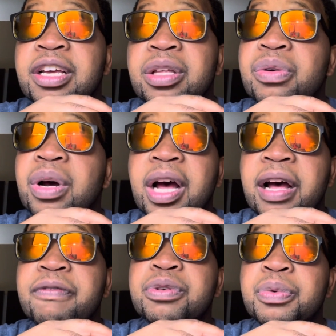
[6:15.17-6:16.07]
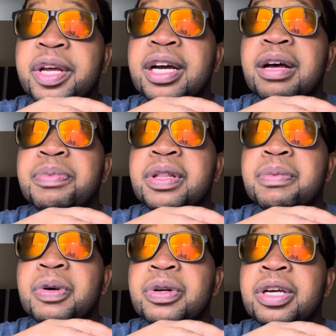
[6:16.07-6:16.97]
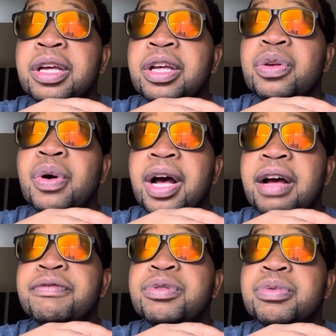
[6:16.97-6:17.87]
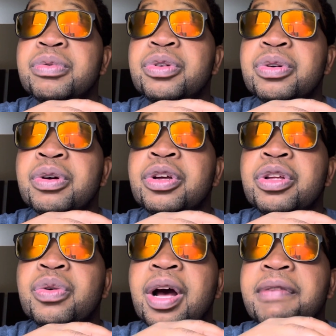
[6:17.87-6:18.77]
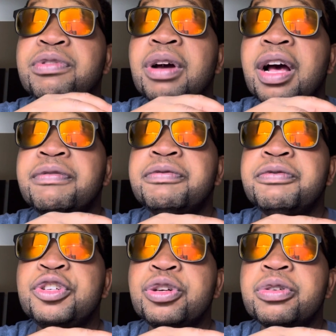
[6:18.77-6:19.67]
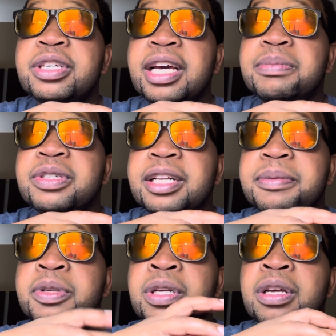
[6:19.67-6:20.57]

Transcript: You have to wake up in the morning. You have to, you have to have short time sleeps.